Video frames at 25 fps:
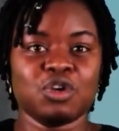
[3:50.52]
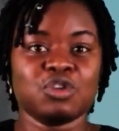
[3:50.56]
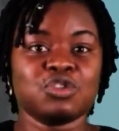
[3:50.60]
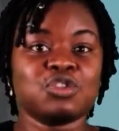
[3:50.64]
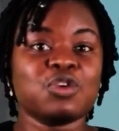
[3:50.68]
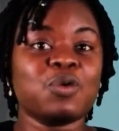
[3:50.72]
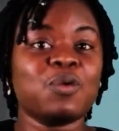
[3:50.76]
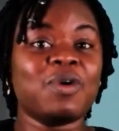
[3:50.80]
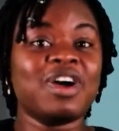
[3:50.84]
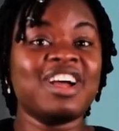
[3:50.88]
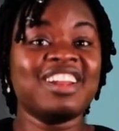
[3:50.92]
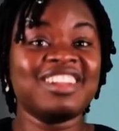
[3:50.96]

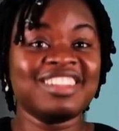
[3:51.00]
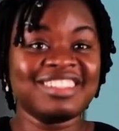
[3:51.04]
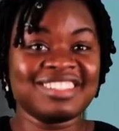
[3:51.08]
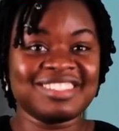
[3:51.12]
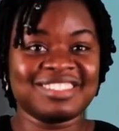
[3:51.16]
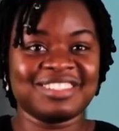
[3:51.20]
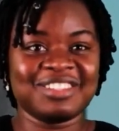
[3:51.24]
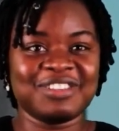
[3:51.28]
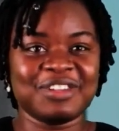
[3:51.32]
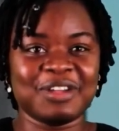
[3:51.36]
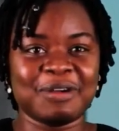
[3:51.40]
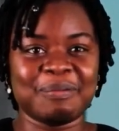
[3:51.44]
So what is
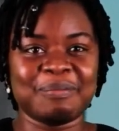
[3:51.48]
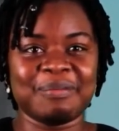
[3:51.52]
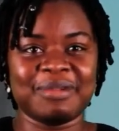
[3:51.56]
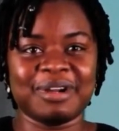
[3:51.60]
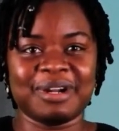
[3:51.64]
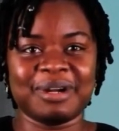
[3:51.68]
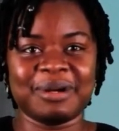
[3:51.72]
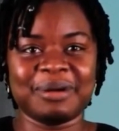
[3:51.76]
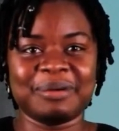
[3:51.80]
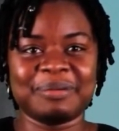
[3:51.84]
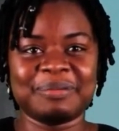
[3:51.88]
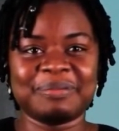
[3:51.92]
the
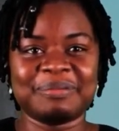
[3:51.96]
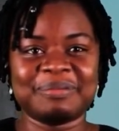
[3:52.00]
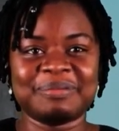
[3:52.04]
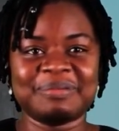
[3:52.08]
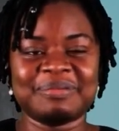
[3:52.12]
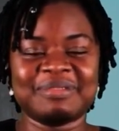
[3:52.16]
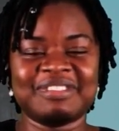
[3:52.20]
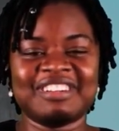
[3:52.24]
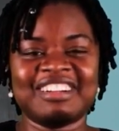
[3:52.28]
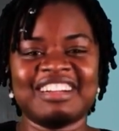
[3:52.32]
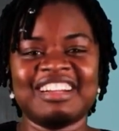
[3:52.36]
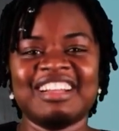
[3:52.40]
number?
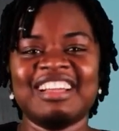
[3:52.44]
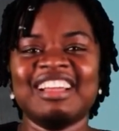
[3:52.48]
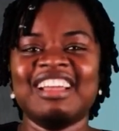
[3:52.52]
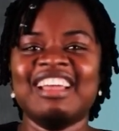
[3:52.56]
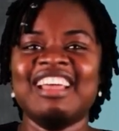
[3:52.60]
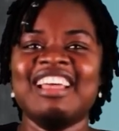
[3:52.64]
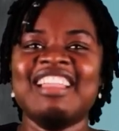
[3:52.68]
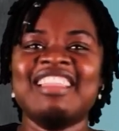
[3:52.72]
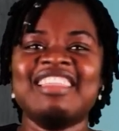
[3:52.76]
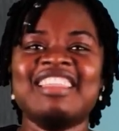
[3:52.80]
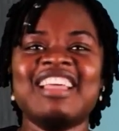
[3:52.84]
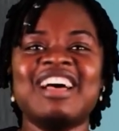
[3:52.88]

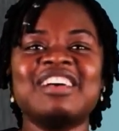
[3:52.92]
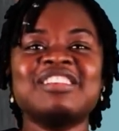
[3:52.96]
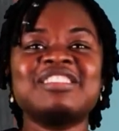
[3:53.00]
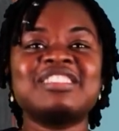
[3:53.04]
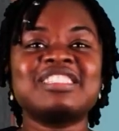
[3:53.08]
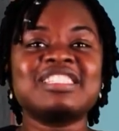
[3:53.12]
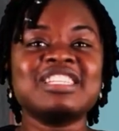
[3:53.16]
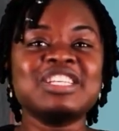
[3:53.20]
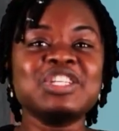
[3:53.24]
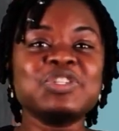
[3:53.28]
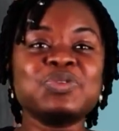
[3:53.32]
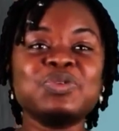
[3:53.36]
Now
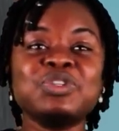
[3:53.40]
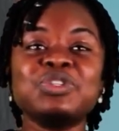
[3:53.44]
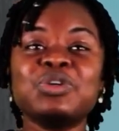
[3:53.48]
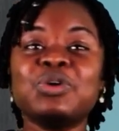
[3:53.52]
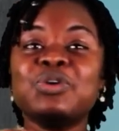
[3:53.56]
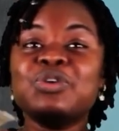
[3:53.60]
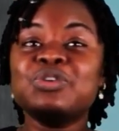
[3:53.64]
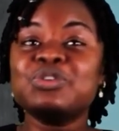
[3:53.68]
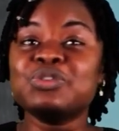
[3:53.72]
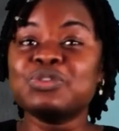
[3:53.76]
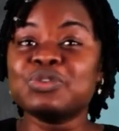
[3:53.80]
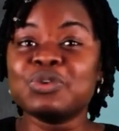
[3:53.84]
since we
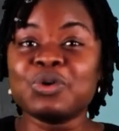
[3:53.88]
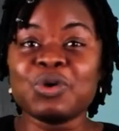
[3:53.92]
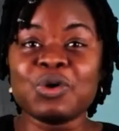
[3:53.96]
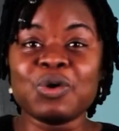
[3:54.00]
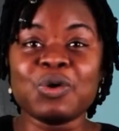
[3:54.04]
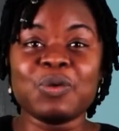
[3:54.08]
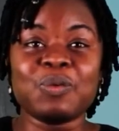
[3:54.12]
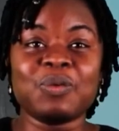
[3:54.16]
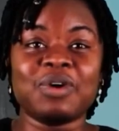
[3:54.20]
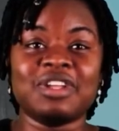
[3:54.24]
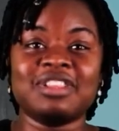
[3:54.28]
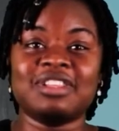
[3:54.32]
don't know
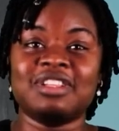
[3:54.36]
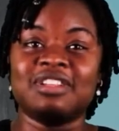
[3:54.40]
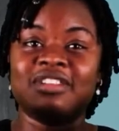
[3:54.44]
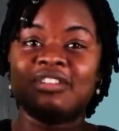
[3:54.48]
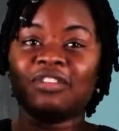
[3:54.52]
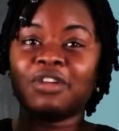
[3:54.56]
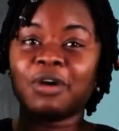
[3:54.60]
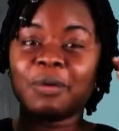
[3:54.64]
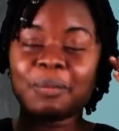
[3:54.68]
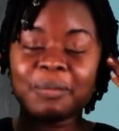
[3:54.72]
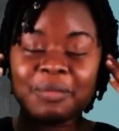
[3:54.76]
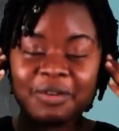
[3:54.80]
what the
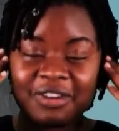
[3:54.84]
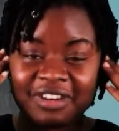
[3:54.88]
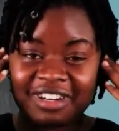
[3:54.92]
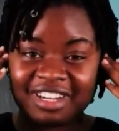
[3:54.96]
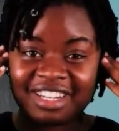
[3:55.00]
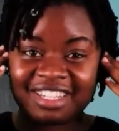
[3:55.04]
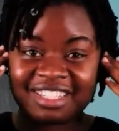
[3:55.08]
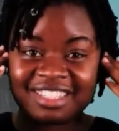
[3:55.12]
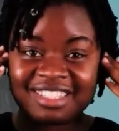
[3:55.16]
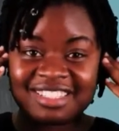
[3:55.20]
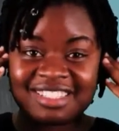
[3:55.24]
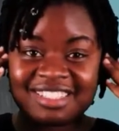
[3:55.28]
number
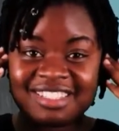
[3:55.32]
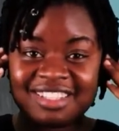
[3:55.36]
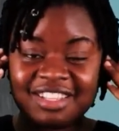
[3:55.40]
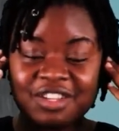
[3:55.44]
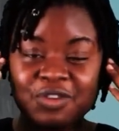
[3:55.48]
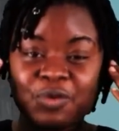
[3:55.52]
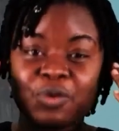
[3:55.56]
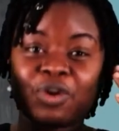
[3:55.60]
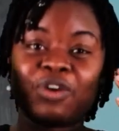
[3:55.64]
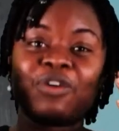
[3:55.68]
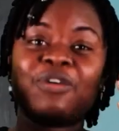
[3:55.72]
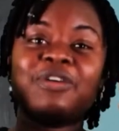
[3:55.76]
is,
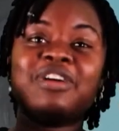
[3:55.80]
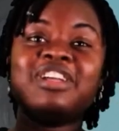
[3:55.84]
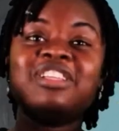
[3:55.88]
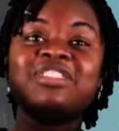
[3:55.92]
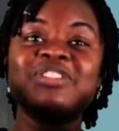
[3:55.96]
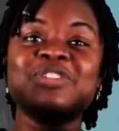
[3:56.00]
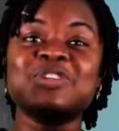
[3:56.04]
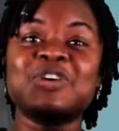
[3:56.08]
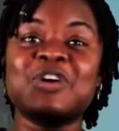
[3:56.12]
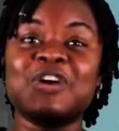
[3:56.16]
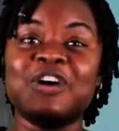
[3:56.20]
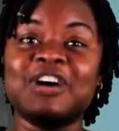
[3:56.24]
we're going
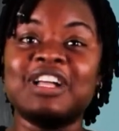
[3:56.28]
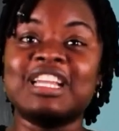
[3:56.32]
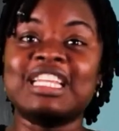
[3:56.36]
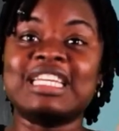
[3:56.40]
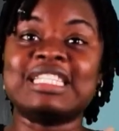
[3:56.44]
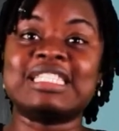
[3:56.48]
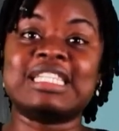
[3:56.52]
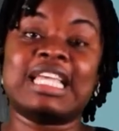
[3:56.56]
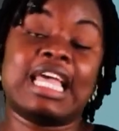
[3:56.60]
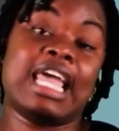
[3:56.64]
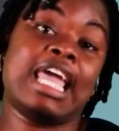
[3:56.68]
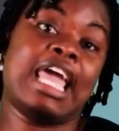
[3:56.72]
to call
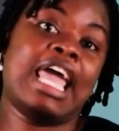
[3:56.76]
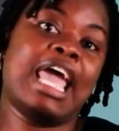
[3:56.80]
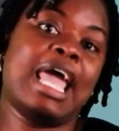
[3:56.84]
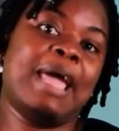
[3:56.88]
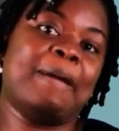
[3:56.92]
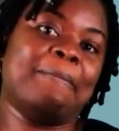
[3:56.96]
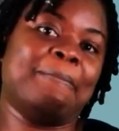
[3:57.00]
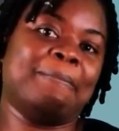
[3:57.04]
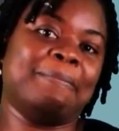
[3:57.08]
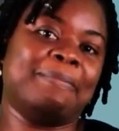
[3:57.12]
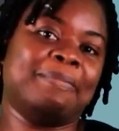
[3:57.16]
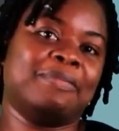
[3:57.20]
it
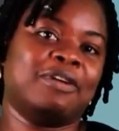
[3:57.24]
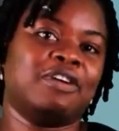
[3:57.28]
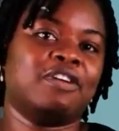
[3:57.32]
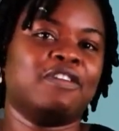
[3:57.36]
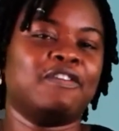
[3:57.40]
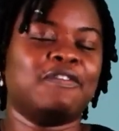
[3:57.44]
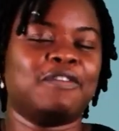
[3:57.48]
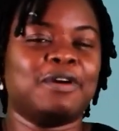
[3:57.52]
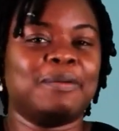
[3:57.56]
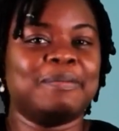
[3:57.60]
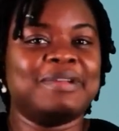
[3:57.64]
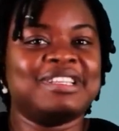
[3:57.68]
m
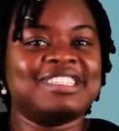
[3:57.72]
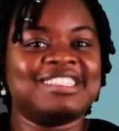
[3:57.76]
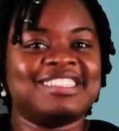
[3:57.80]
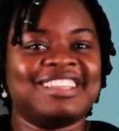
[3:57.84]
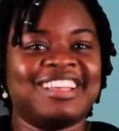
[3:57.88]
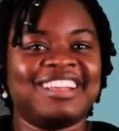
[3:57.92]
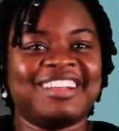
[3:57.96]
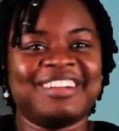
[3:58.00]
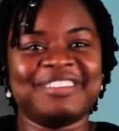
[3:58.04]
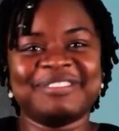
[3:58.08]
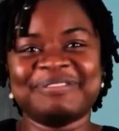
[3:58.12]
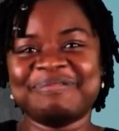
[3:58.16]
for
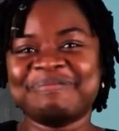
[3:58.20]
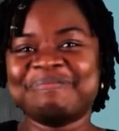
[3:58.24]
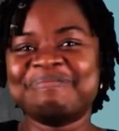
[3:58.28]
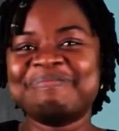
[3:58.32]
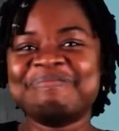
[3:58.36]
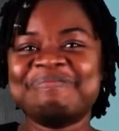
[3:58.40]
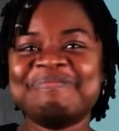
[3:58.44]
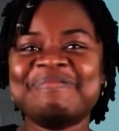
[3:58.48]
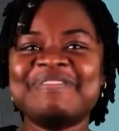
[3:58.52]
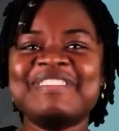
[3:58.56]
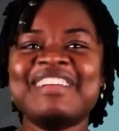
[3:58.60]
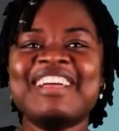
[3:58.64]
Messier.
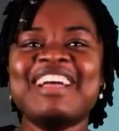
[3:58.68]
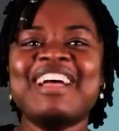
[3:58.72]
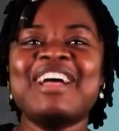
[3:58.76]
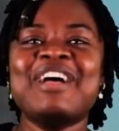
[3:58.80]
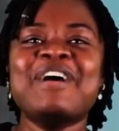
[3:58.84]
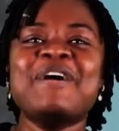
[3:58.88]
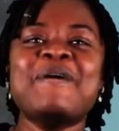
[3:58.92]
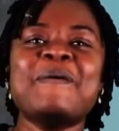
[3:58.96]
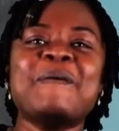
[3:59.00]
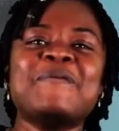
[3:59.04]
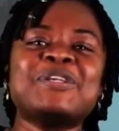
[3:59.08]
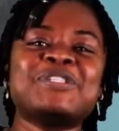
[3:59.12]

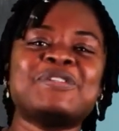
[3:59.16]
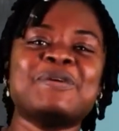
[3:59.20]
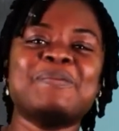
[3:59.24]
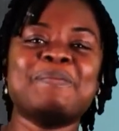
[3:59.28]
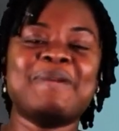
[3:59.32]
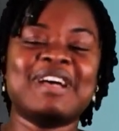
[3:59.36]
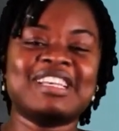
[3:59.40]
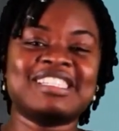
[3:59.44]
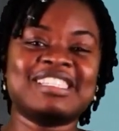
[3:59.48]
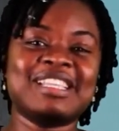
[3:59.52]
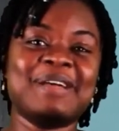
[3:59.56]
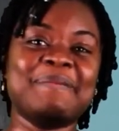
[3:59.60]
So
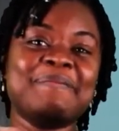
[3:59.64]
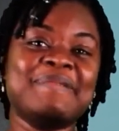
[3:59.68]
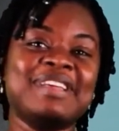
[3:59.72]
Master